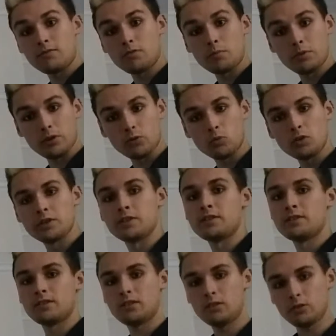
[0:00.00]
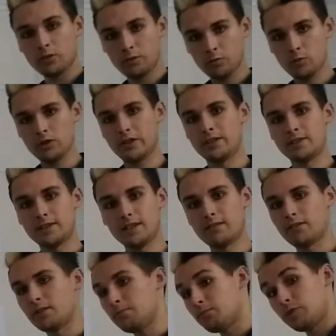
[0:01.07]
if we put the 1 in, log of 1 is
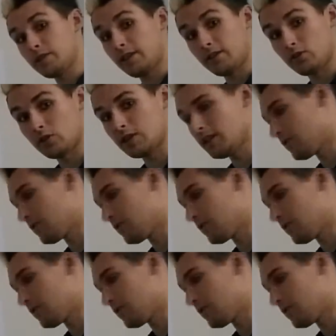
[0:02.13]
0, so it just